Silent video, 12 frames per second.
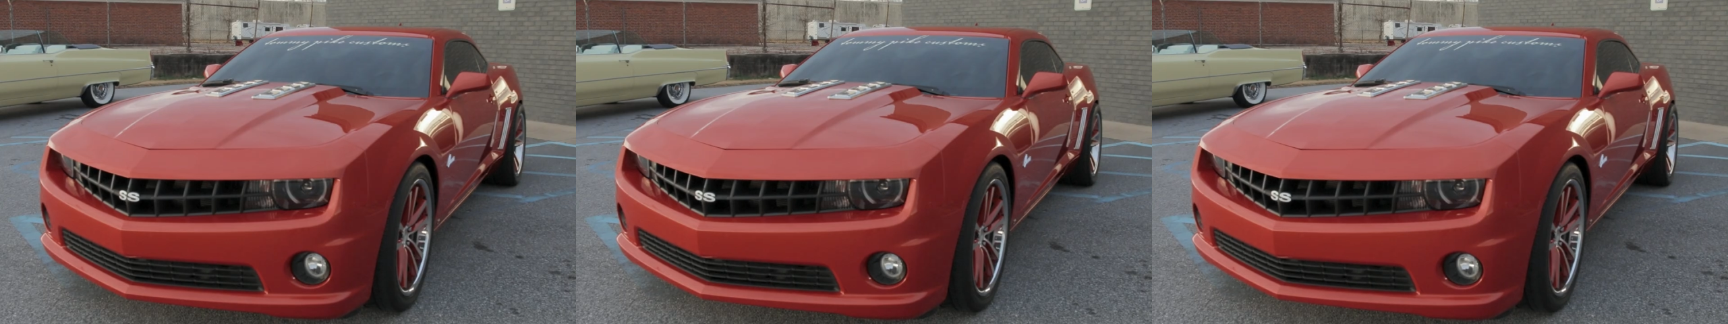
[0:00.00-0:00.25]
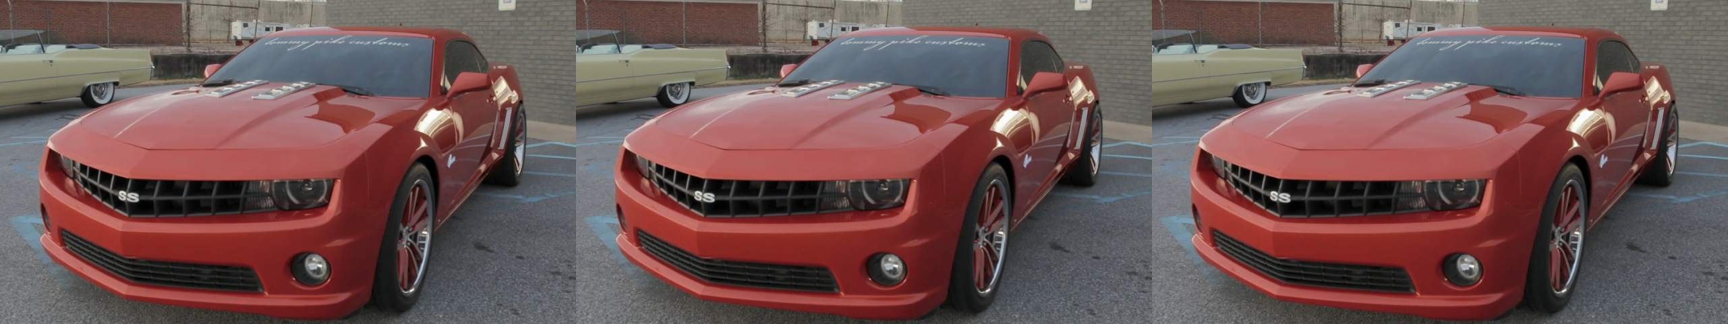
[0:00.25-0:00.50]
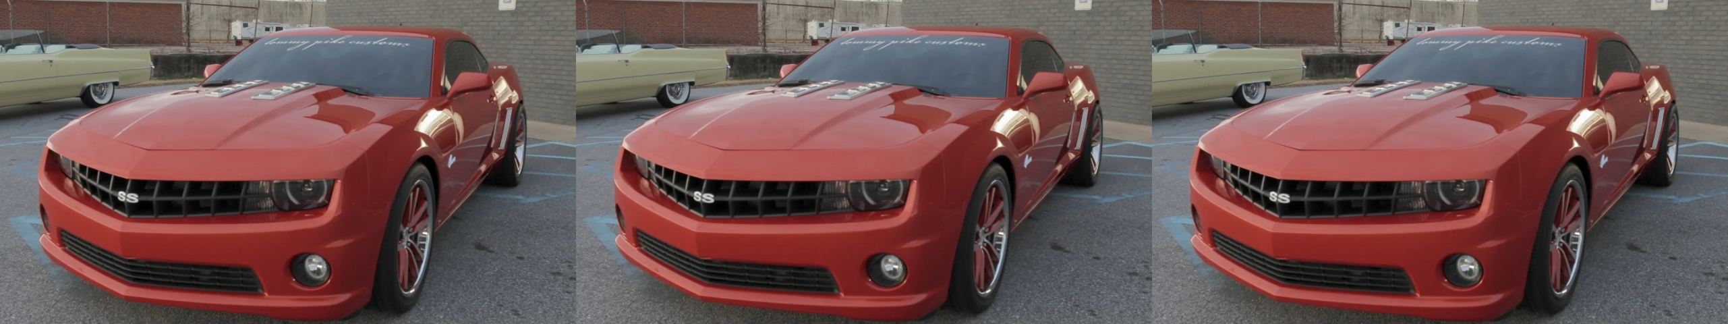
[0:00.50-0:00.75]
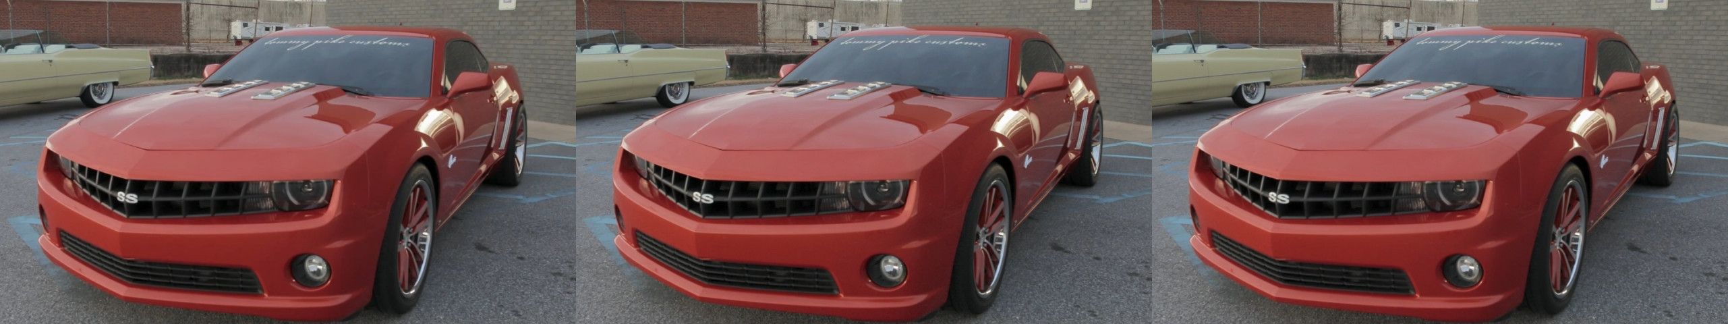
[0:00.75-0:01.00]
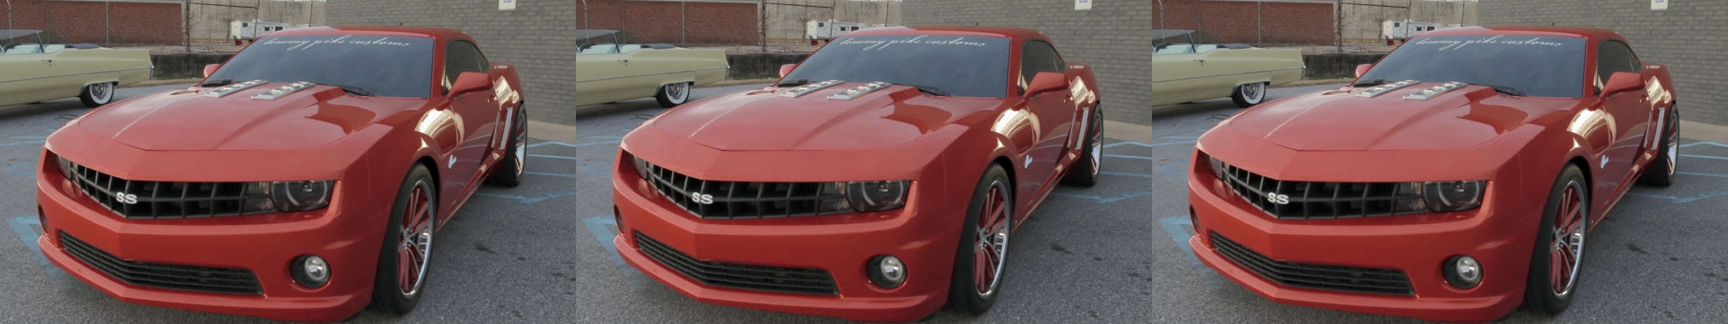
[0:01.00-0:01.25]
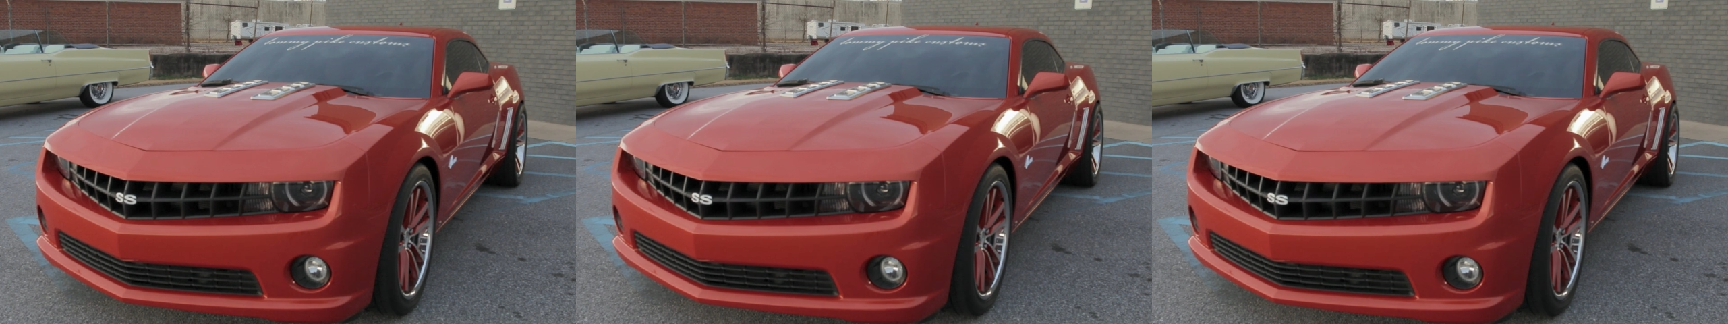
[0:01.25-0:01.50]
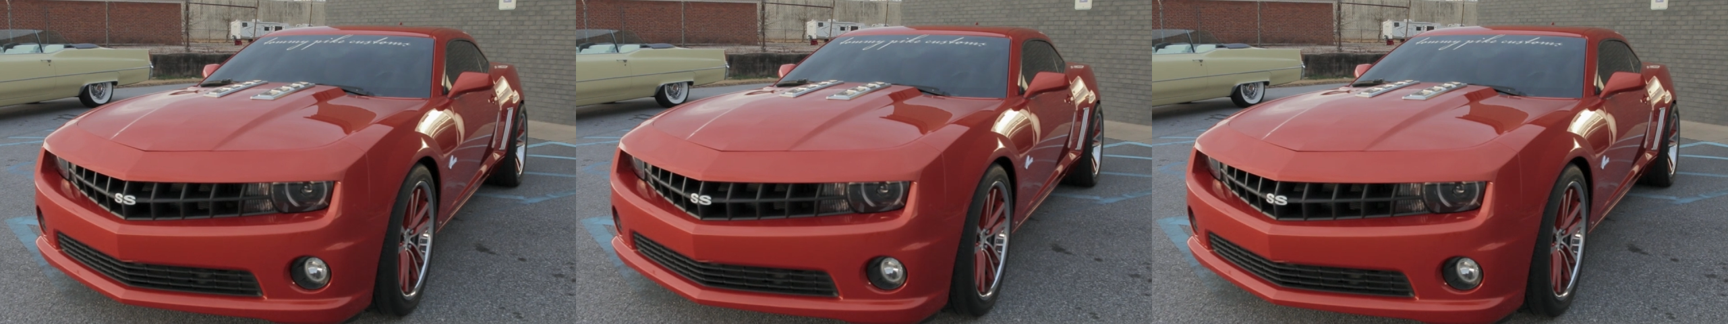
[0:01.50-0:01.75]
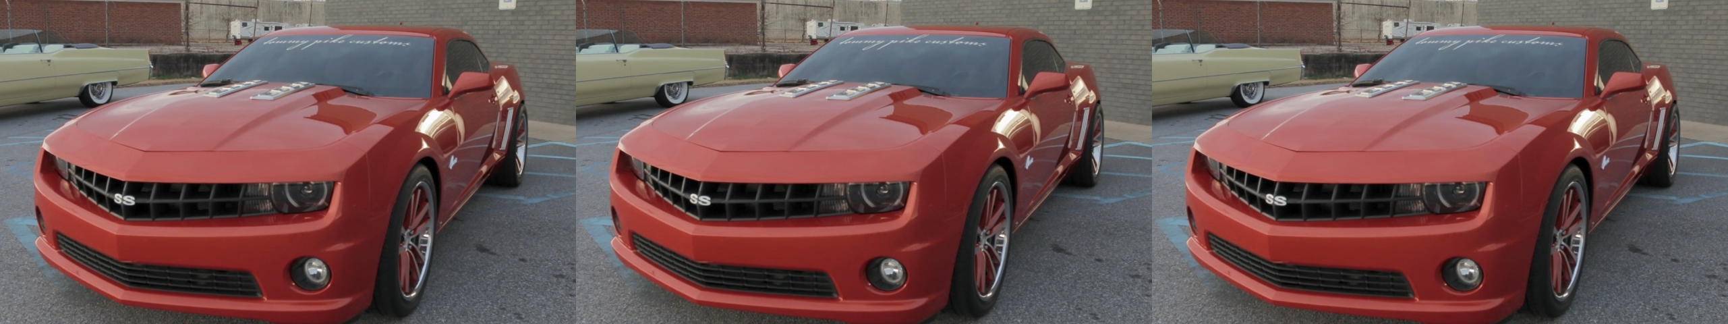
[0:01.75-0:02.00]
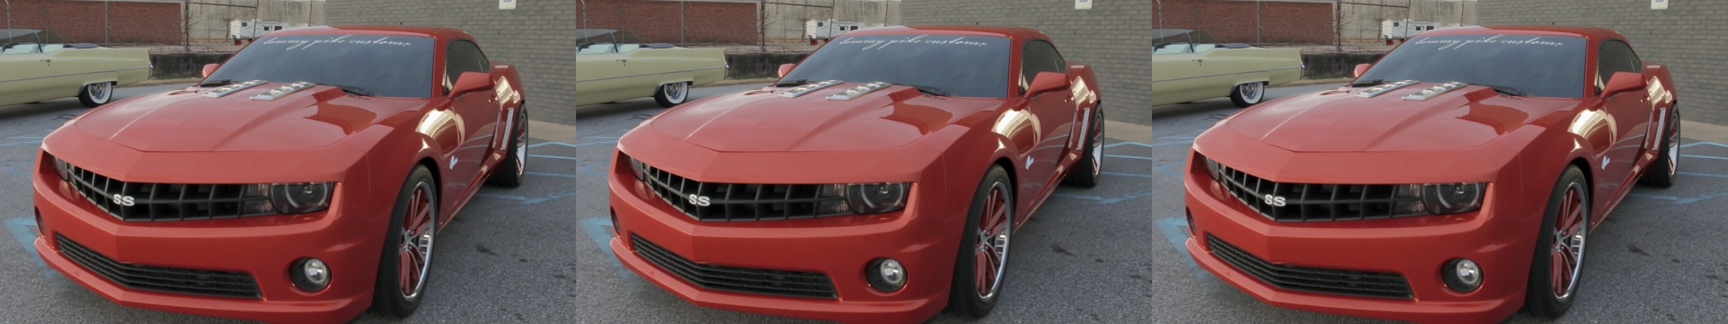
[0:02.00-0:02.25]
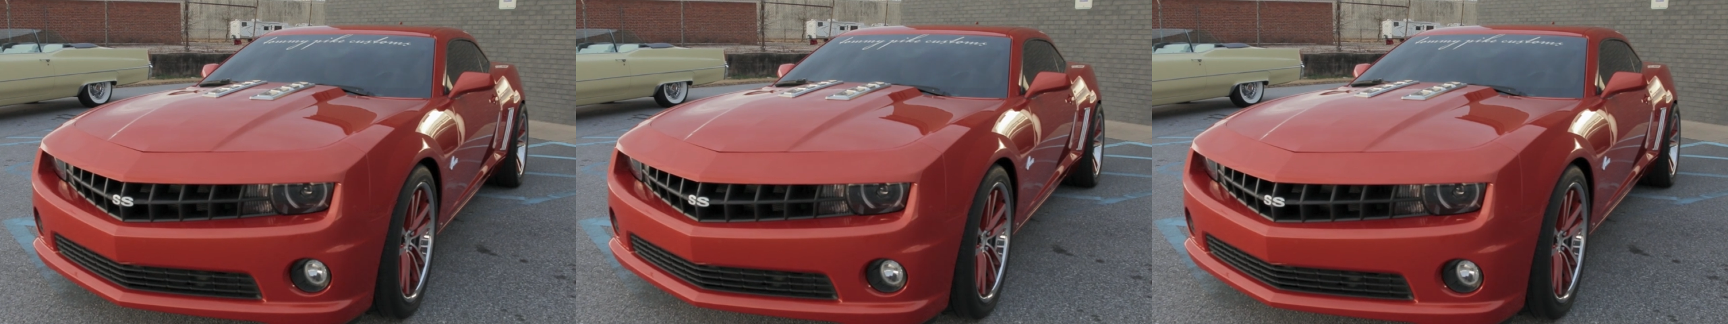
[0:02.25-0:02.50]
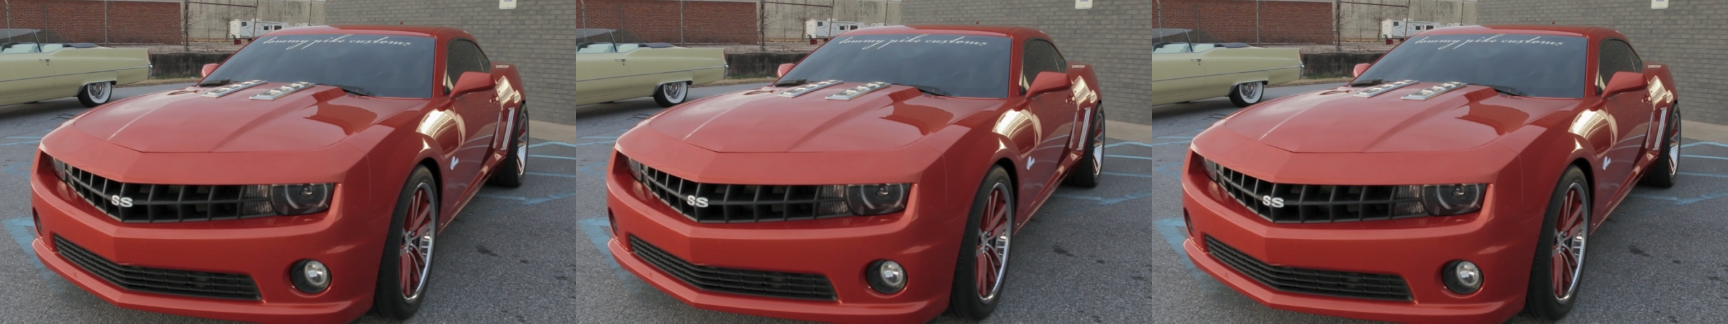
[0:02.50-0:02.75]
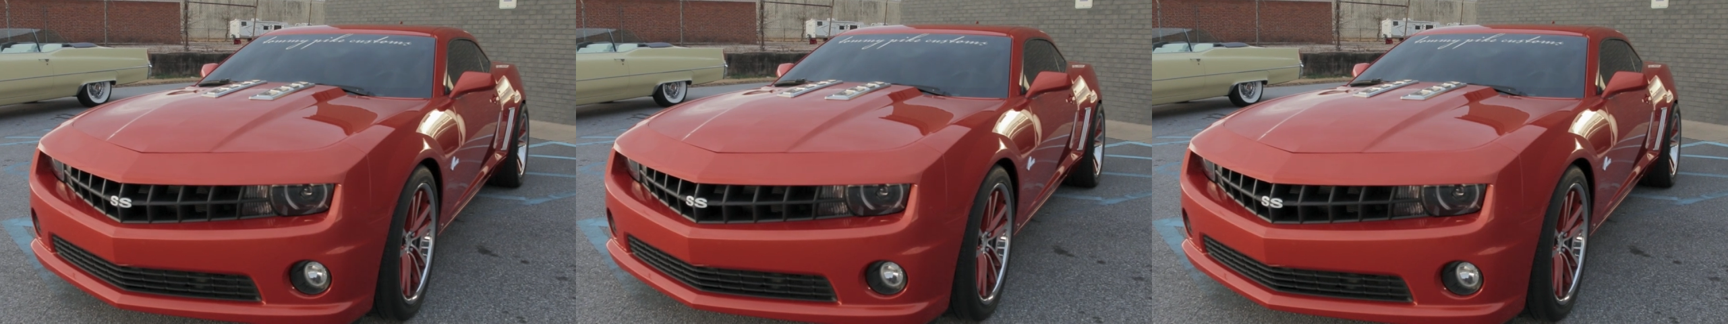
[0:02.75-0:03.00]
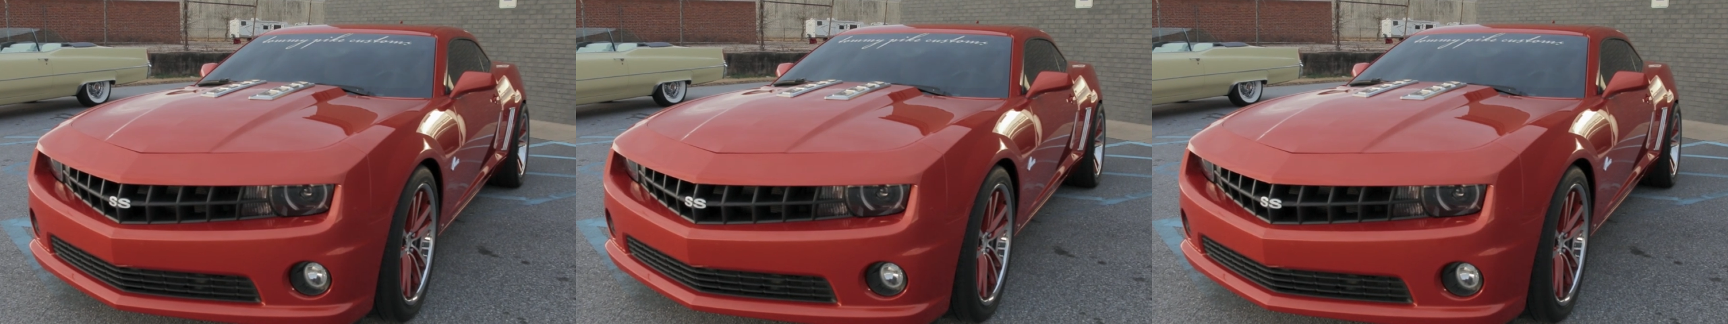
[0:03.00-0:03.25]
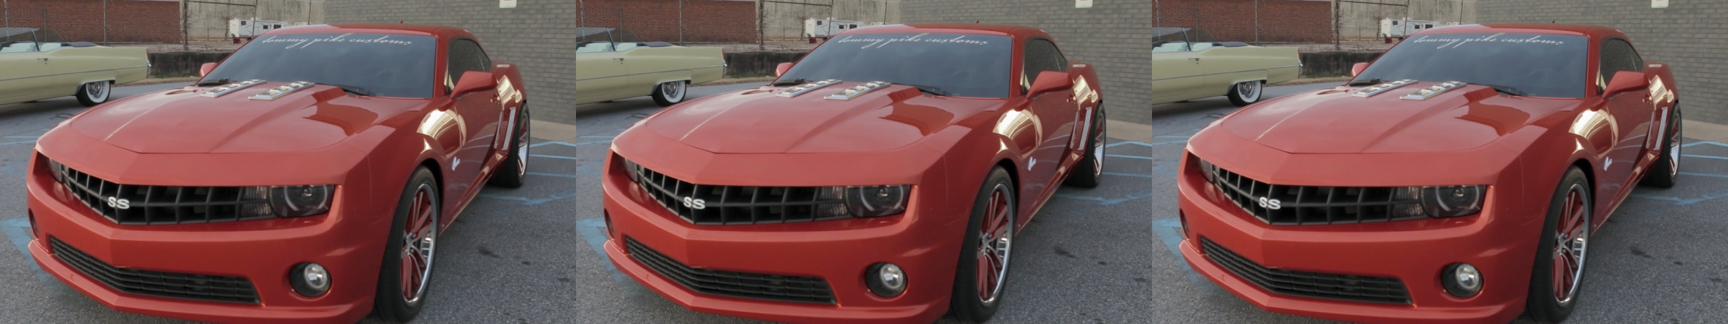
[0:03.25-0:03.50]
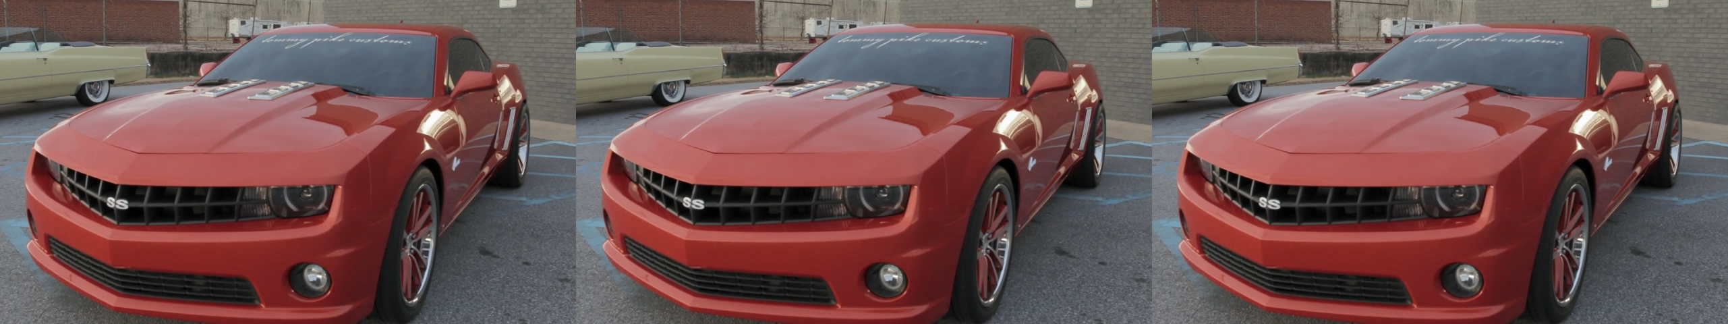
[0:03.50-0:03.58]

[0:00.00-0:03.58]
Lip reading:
Nobody's mouth can be seen.